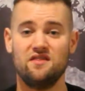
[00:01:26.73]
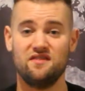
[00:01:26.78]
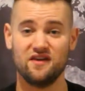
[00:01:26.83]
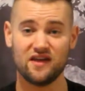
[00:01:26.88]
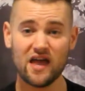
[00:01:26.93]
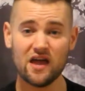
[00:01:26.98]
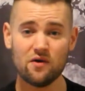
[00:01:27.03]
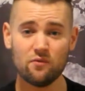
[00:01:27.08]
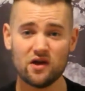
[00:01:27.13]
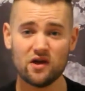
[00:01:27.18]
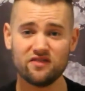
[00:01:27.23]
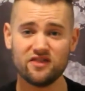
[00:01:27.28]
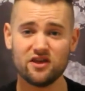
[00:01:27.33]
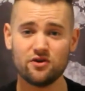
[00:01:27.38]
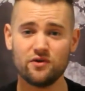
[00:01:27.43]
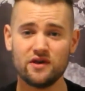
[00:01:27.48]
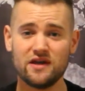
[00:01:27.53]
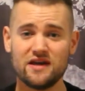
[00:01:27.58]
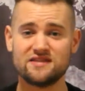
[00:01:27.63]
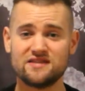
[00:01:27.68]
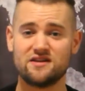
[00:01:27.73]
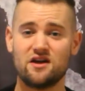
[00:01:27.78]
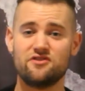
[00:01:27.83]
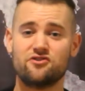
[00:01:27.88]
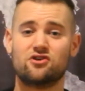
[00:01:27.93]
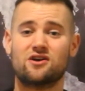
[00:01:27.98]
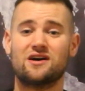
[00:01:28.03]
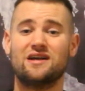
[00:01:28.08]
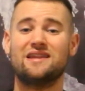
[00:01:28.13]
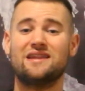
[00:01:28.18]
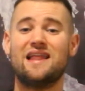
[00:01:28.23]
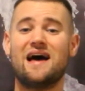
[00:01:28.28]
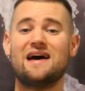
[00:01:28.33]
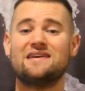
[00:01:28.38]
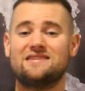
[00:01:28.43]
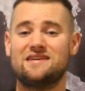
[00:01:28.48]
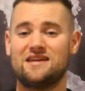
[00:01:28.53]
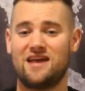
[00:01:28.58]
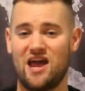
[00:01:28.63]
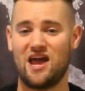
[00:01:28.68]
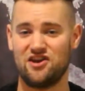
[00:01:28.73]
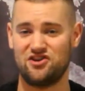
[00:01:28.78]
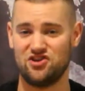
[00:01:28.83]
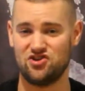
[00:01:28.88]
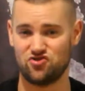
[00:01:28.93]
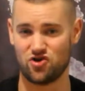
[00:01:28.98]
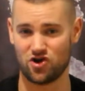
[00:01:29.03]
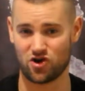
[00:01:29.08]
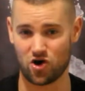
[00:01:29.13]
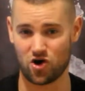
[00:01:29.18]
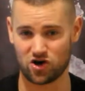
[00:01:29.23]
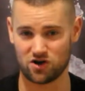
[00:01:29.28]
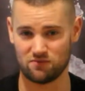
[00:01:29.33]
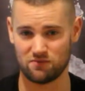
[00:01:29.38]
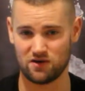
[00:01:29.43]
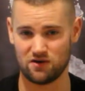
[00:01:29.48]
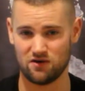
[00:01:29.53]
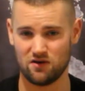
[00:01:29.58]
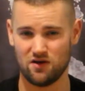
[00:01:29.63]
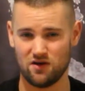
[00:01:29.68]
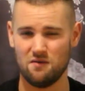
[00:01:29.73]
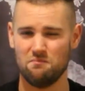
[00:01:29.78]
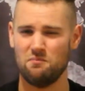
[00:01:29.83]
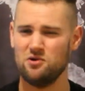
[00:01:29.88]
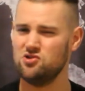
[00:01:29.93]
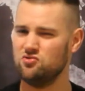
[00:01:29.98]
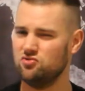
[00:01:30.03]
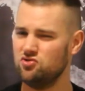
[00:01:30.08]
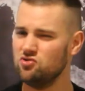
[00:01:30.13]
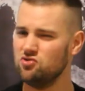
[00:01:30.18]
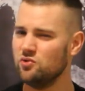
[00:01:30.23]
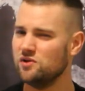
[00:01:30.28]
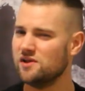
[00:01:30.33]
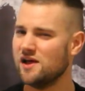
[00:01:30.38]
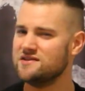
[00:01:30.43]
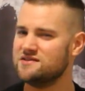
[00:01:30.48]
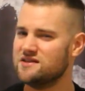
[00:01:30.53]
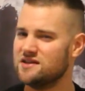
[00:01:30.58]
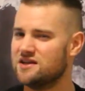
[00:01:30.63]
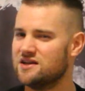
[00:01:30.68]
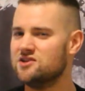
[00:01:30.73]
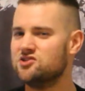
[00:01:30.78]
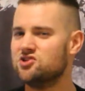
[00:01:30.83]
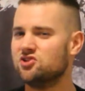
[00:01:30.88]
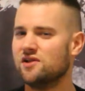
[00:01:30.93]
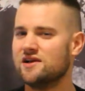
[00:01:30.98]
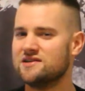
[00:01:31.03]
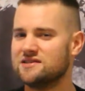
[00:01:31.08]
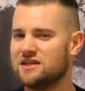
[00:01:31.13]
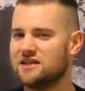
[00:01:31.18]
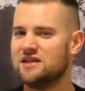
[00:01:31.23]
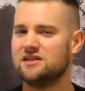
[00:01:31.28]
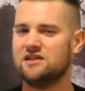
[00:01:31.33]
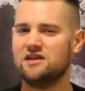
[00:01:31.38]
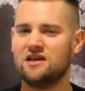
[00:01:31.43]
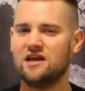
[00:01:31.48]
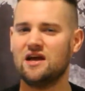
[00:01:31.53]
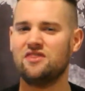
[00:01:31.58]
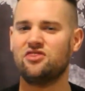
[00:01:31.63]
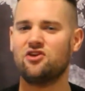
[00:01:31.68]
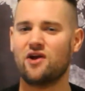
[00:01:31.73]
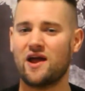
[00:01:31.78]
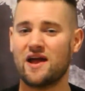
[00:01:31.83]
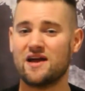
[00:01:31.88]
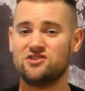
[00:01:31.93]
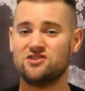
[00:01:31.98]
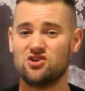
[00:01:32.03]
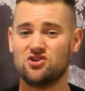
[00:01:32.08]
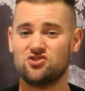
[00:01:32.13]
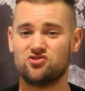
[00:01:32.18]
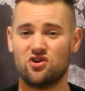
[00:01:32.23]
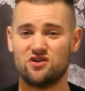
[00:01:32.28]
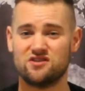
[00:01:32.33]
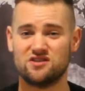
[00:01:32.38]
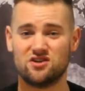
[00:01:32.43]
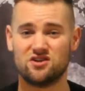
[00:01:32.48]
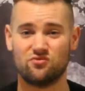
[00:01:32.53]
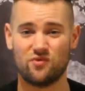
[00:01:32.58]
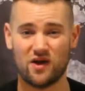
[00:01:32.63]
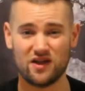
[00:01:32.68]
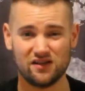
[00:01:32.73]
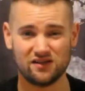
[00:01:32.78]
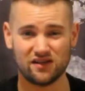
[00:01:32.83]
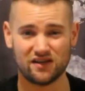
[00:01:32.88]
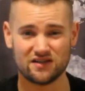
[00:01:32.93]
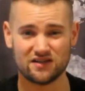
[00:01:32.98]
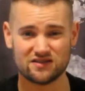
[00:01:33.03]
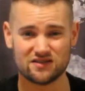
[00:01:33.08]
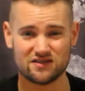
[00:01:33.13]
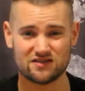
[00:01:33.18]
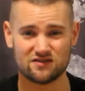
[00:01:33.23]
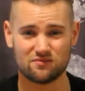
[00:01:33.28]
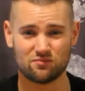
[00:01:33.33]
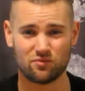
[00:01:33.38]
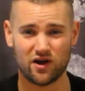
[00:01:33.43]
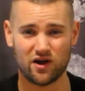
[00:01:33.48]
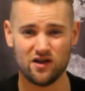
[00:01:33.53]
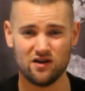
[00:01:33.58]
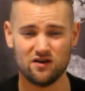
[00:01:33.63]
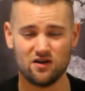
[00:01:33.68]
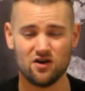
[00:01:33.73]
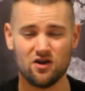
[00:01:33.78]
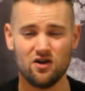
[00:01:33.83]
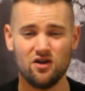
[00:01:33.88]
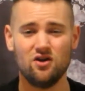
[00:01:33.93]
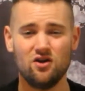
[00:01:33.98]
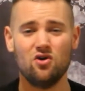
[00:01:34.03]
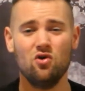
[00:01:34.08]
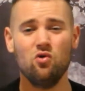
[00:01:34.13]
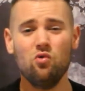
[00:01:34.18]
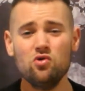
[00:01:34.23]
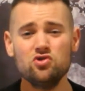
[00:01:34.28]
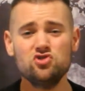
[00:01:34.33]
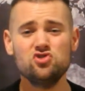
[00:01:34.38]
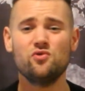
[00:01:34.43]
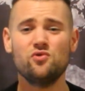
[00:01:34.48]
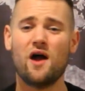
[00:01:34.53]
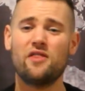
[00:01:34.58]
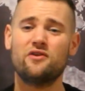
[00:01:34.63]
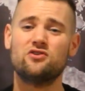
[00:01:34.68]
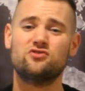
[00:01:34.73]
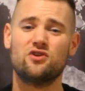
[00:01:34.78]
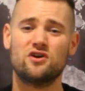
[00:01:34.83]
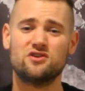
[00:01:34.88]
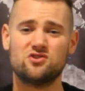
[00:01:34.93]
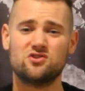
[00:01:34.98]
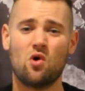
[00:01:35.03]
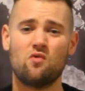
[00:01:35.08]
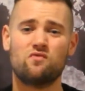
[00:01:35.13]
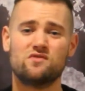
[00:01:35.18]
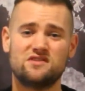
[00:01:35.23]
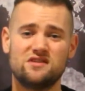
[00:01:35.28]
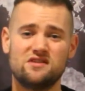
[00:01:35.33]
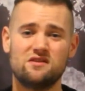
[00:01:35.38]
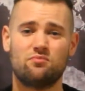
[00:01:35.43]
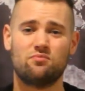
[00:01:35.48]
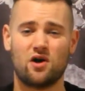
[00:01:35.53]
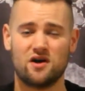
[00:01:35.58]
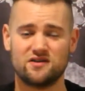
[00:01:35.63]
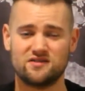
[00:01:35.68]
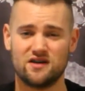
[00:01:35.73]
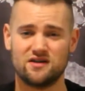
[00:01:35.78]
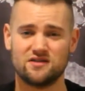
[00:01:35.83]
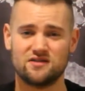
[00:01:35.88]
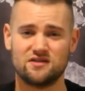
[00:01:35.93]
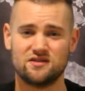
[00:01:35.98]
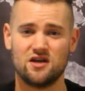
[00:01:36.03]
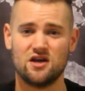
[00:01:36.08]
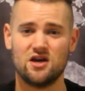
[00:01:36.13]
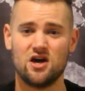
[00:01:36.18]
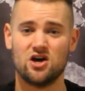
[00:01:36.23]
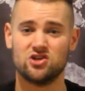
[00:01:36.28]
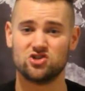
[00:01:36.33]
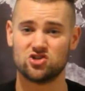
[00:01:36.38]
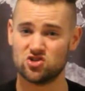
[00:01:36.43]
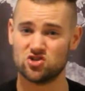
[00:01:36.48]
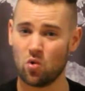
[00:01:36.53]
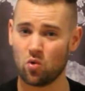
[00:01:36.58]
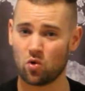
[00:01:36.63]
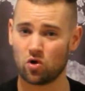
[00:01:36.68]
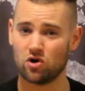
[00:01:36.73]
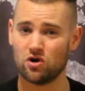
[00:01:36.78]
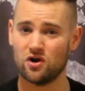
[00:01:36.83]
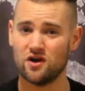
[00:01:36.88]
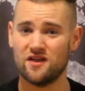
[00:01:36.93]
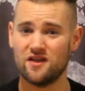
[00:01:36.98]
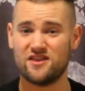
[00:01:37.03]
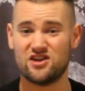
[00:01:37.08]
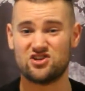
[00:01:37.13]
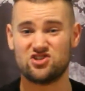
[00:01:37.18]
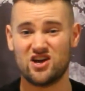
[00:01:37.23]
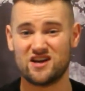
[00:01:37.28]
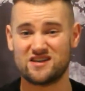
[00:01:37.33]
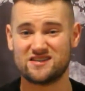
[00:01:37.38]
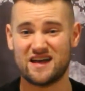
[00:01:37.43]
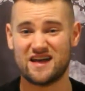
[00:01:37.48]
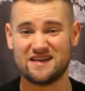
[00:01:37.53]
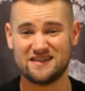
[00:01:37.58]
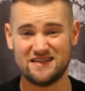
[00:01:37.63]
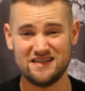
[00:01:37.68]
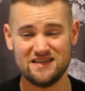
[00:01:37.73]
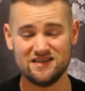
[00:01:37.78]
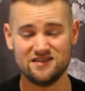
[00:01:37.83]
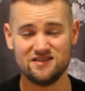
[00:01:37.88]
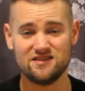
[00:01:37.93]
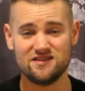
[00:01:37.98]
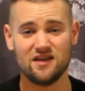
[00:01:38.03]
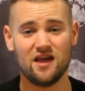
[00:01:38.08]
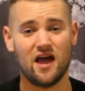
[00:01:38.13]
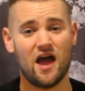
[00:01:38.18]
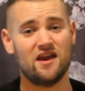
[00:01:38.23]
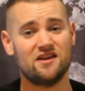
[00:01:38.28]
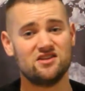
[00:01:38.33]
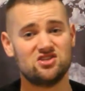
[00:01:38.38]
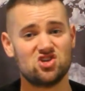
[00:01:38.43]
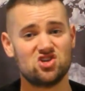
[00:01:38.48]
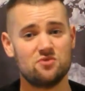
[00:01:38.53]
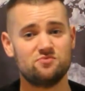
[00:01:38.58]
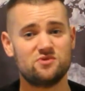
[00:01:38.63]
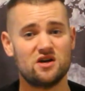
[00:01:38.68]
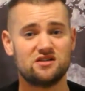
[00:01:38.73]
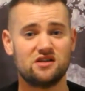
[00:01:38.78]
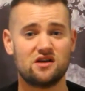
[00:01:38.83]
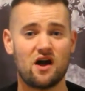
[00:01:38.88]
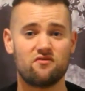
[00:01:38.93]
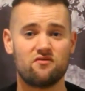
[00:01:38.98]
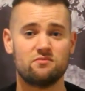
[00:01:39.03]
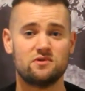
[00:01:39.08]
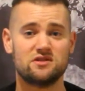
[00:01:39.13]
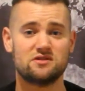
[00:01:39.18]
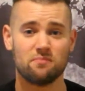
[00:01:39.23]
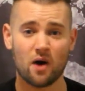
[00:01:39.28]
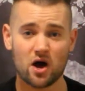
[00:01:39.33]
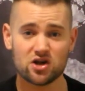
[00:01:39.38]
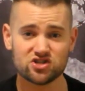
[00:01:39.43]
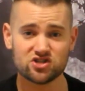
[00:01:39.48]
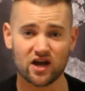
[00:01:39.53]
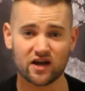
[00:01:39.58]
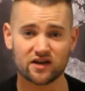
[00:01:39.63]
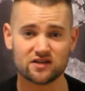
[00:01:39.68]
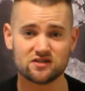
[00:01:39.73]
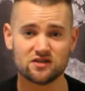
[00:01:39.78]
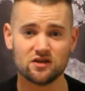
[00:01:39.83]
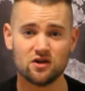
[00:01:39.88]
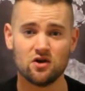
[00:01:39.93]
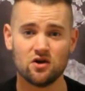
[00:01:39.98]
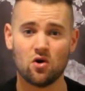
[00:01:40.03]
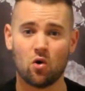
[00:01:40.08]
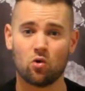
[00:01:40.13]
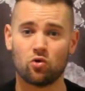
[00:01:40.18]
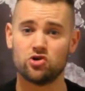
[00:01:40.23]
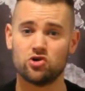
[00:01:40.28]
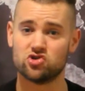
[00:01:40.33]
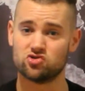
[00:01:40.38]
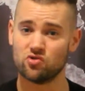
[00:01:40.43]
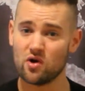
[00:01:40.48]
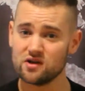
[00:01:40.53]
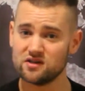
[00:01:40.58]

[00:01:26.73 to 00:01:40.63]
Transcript: The gateway theory is another classic anti-drug argument, but you do realize that kids are less likely to get their hands on drugs in a regulated system, right? Who would you rather trust to oversee the process? A store that checks IDs and is subject to government spot checks, or a